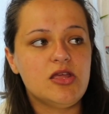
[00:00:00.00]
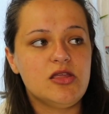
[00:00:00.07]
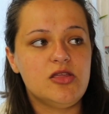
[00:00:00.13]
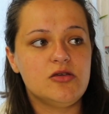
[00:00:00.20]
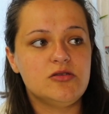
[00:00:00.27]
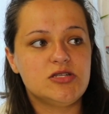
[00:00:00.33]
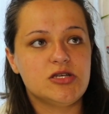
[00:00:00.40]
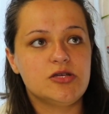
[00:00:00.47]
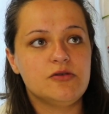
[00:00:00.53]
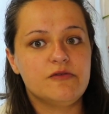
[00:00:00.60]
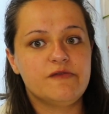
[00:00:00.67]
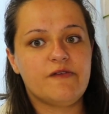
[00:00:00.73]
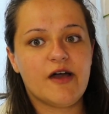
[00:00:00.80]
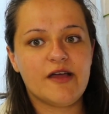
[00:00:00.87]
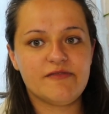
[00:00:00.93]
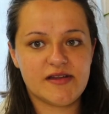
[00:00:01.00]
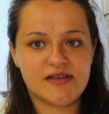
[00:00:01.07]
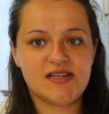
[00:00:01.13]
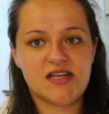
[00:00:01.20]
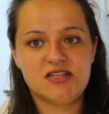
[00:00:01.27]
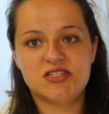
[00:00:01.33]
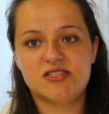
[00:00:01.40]
you do 5
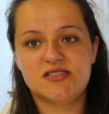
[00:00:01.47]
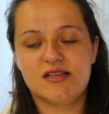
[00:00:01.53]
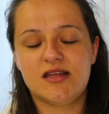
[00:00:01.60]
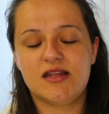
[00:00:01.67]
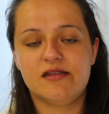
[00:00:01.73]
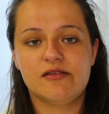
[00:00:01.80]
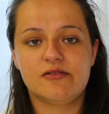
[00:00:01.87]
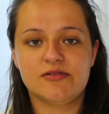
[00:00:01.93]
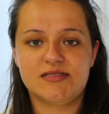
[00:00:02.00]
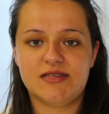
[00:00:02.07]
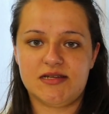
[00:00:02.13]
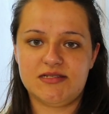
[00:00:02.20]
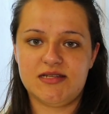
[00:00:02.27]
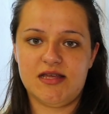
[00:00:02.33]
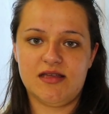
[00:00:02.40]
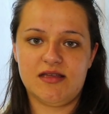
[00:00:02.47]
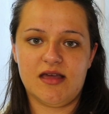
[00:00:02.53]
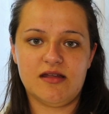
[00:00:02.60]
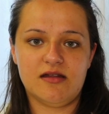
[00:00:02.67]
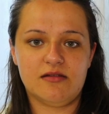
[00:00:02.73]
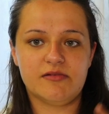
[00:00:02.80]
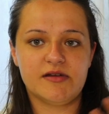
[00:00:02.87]
rotations in clinical setting
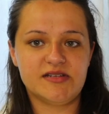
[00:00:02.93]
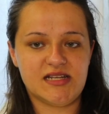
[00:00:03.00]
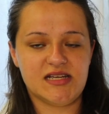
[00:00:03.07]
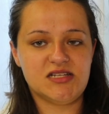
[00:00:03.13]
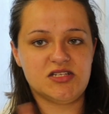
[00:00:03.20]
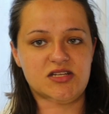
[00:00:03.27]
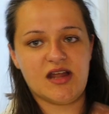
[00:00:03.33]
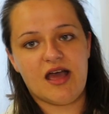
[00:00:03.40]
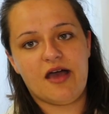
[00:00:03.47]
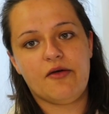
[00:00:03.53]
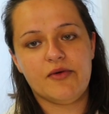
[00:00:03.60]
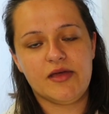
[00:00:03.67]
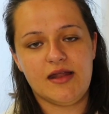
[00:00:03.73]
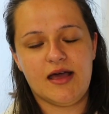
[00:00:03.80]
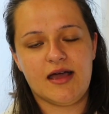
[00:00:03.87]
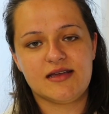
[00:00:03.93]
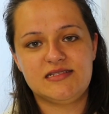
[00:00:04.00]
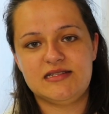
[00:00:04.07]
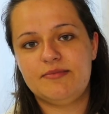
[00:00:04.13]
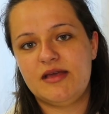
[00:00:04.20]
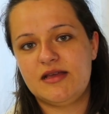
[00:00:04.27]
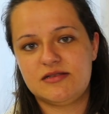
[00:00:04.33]
and then a rotation out in
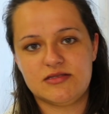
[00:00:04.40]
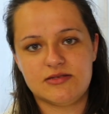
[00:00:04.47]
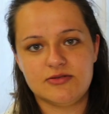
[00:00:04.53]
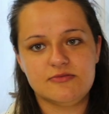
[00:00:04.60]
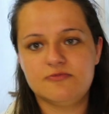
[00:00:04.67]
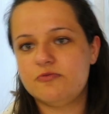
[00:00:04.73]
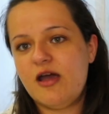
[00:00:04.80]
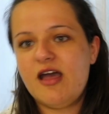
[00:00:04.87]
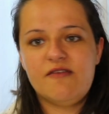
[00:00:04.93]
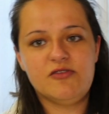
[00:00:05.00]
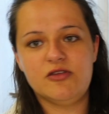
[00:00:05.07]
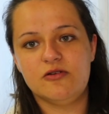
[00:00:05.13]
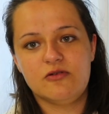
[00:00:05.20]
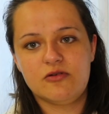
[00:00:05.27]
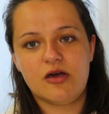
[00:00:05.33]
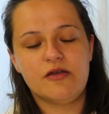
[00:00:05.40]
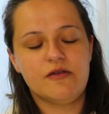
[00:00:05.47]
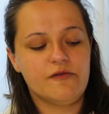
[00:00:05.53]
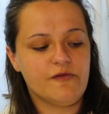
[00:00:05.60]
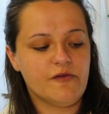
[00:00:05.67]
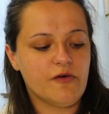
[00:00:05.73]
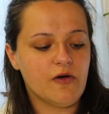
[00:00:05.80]
academics or whatever you're
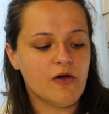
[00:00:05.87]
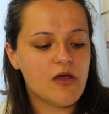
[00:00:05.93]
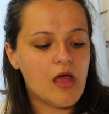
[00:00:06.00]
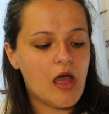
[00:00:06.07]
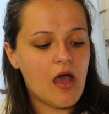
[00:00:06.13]
going for.